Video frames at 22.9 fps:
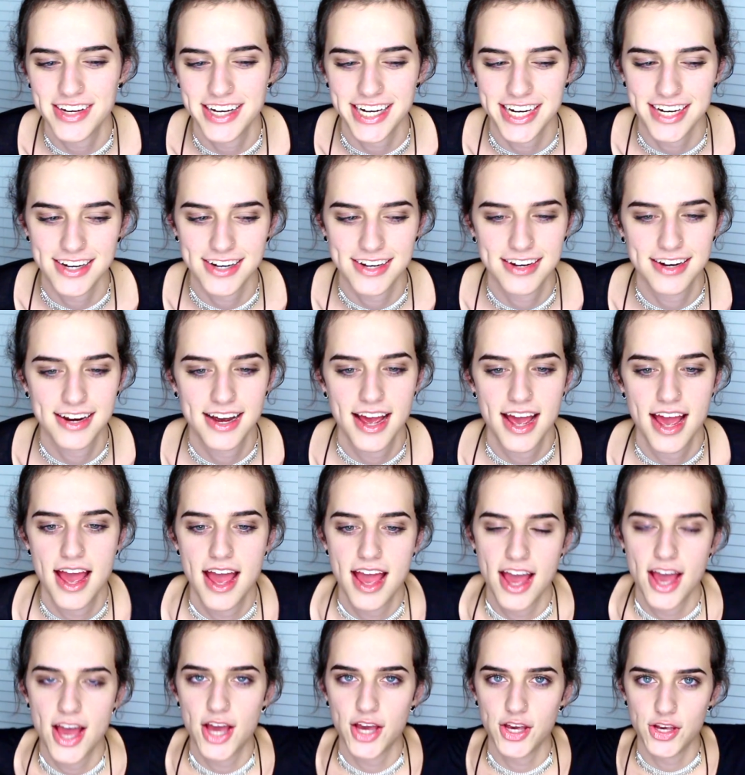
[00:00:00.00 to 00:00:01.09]
here.
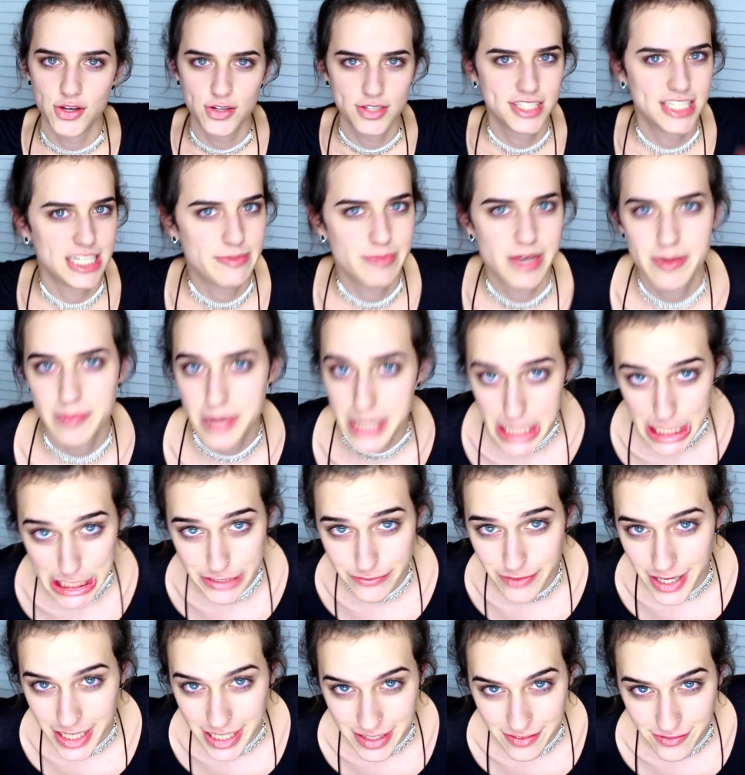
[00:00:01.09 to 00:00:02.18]
You'll see me in my next
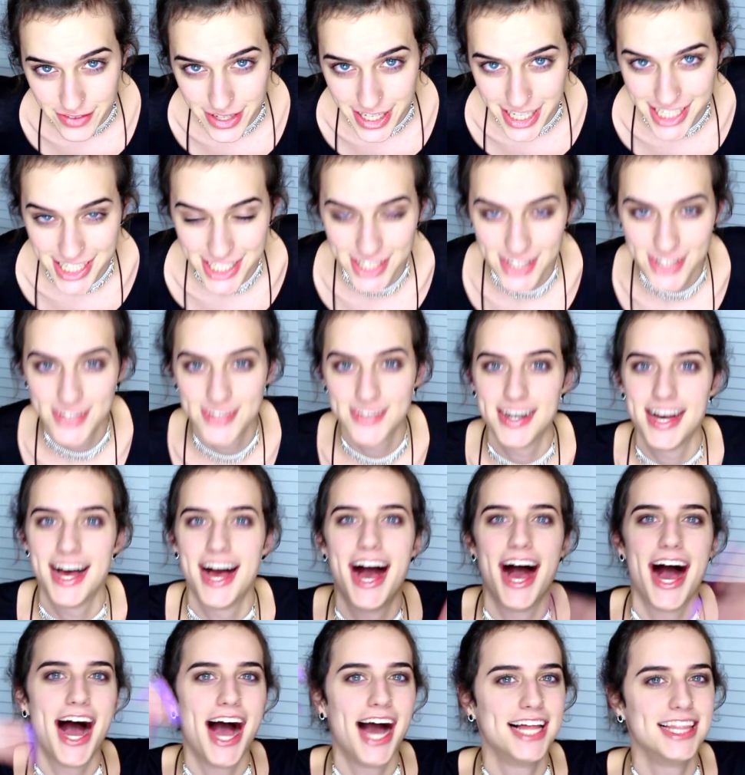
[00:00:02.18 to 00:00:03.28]
fucking video.
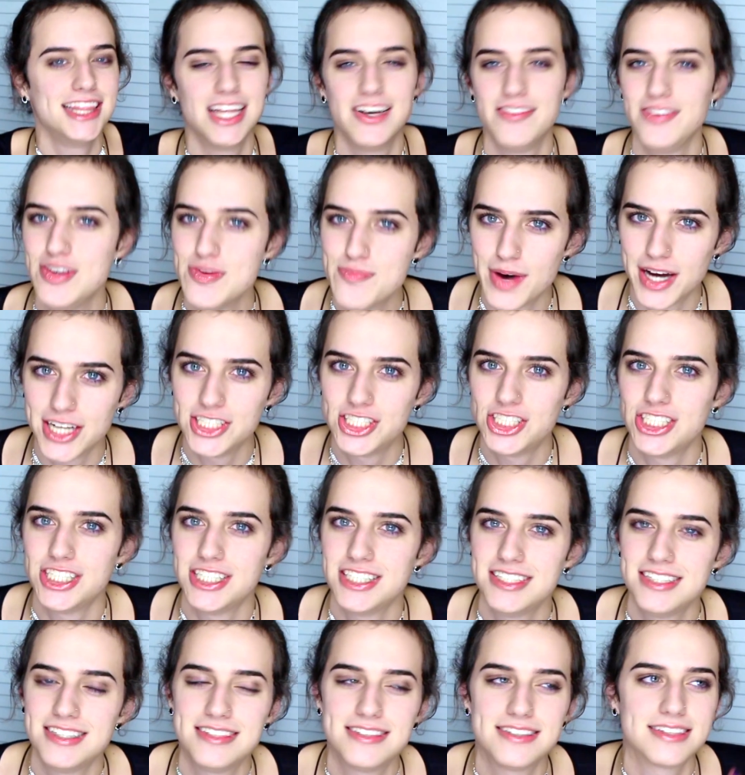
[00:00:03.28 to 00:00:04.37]
I love you
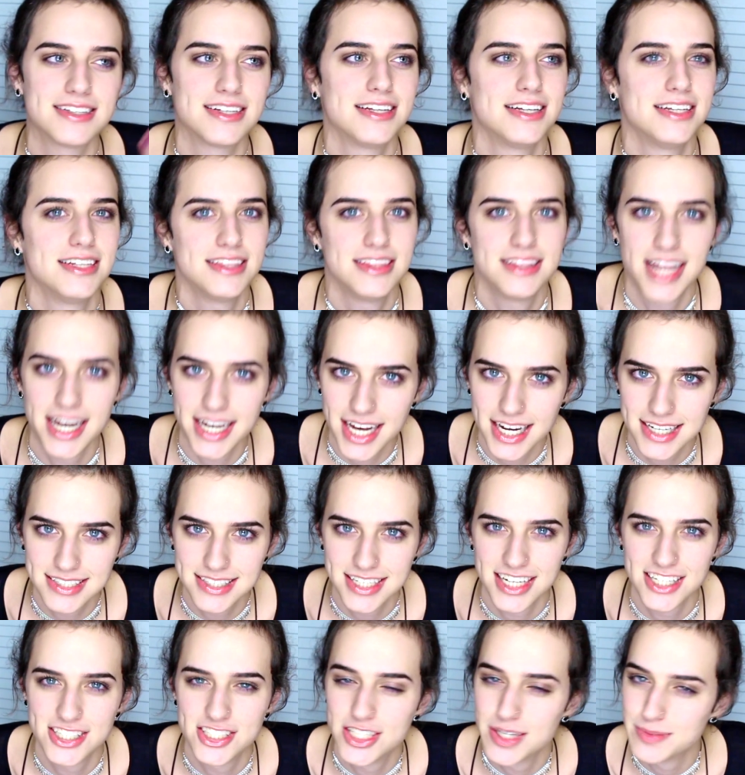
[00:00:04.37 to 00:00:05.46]
bunches. Like I
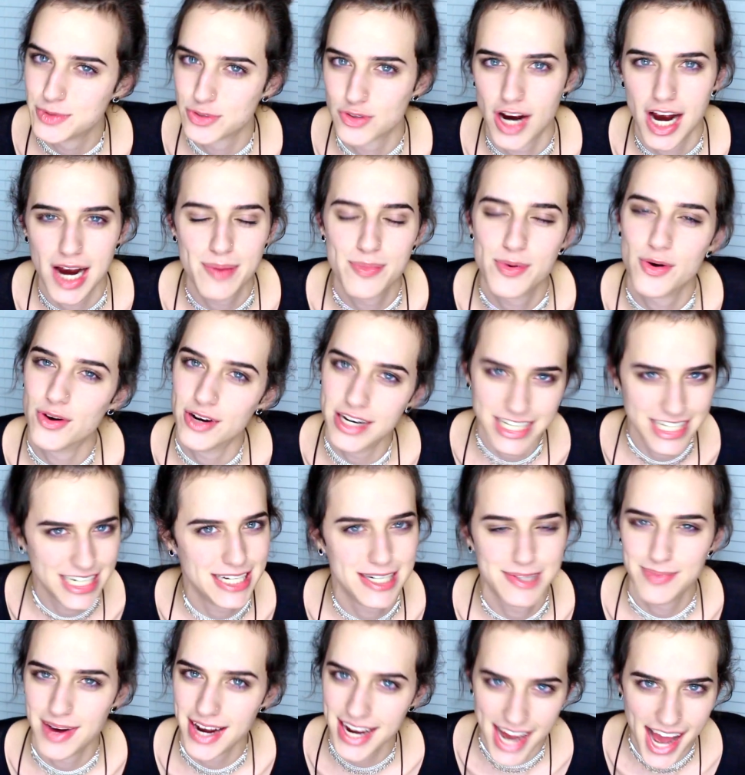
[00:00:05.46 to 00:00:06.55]
said, subscribe or
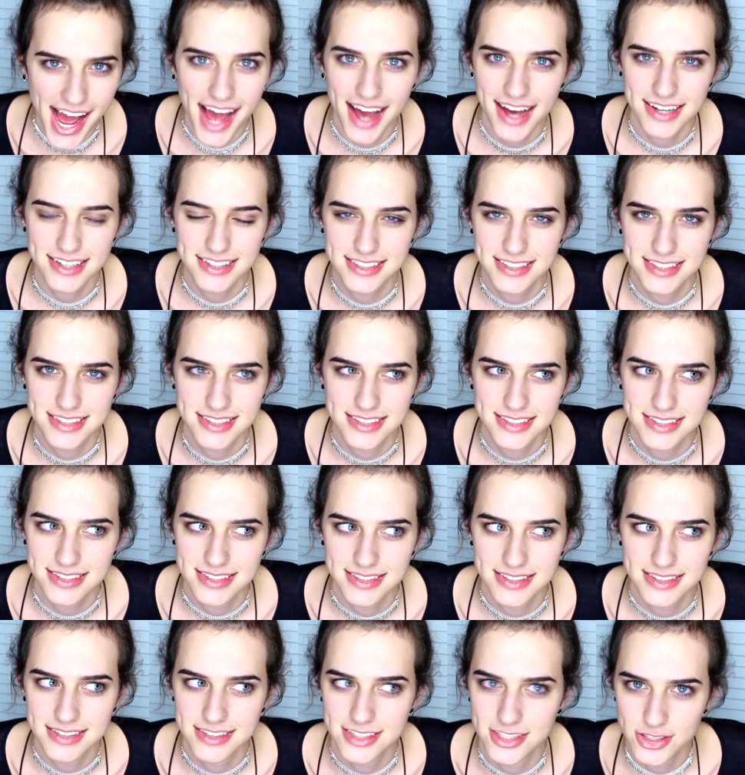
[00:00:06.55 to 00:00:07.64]
eat my ass.
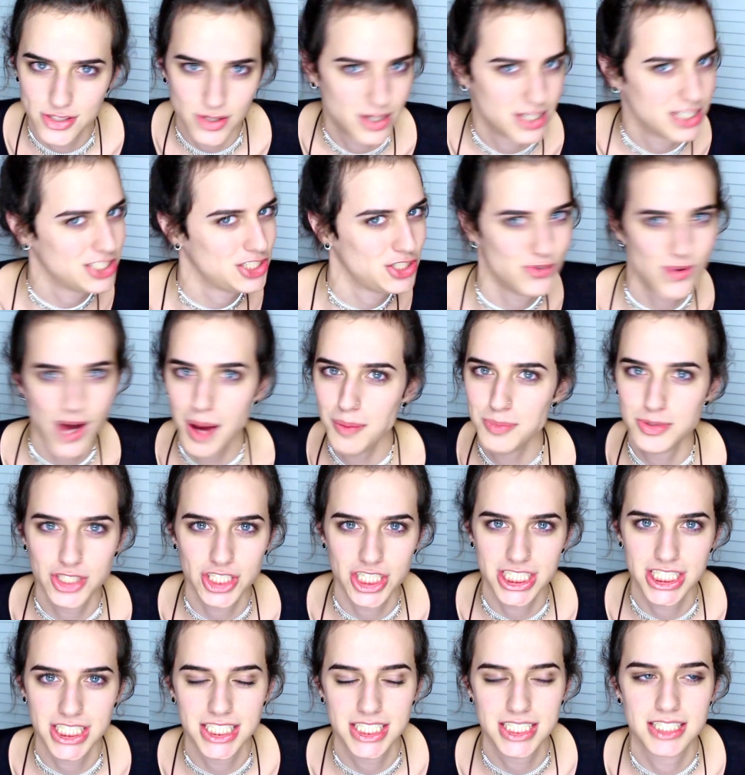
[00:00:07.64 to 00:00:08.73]
There's only 2
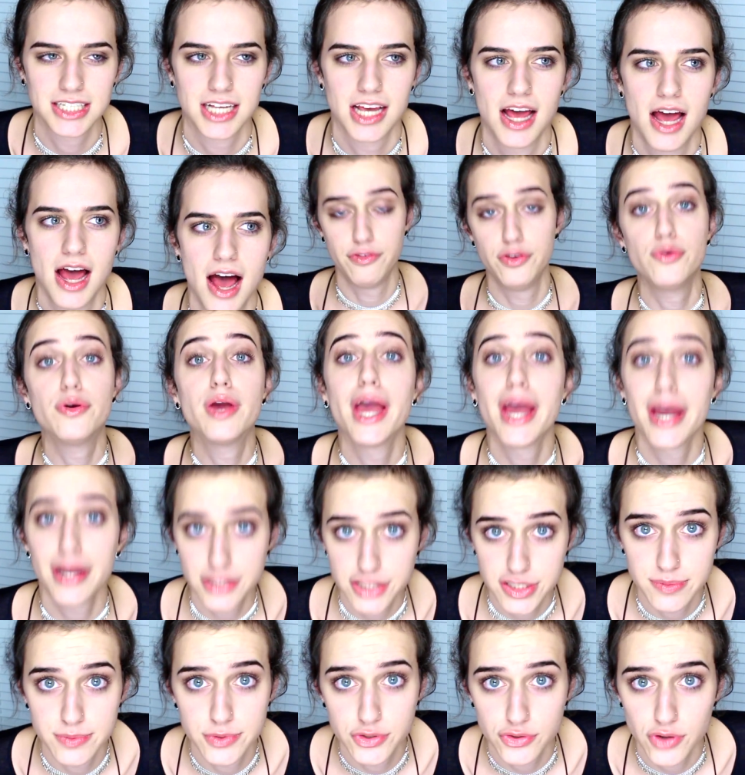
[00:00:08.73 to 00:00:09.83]
options. If you can't
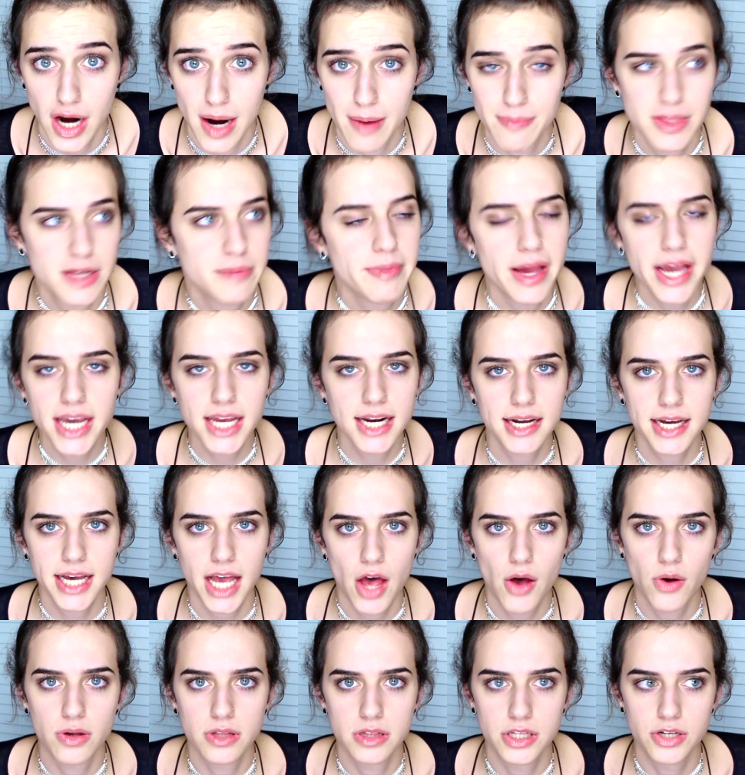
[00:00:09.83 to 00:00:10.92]
subscribe, then make an
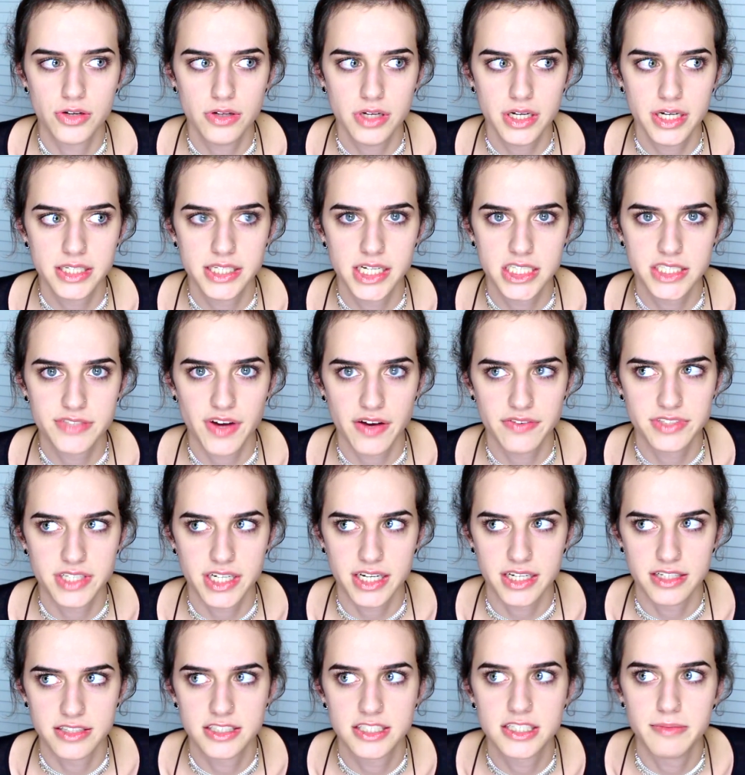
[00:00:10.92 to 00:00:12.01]
account. Literally, it takes 5
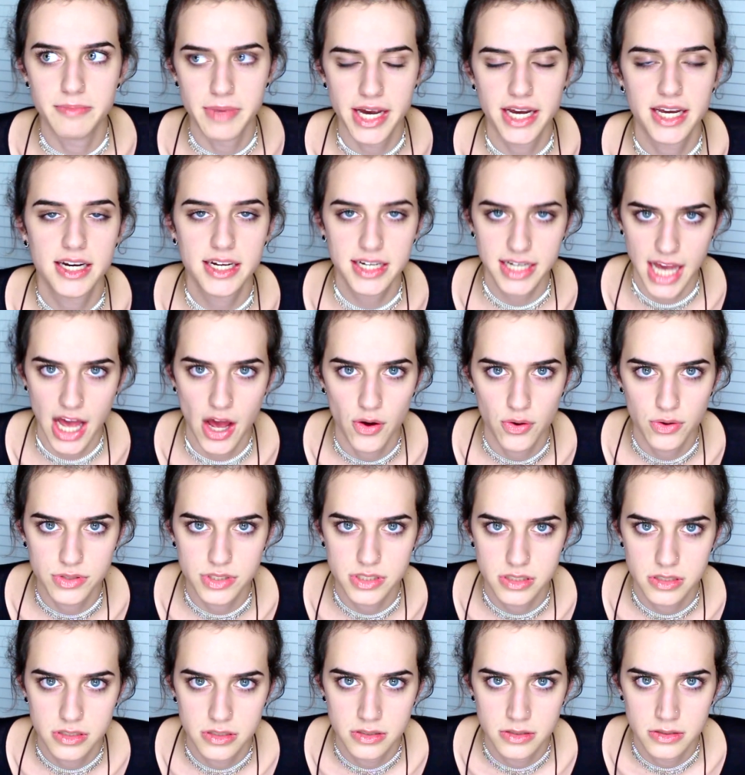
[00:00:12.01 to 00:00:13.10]
seconds to make an account.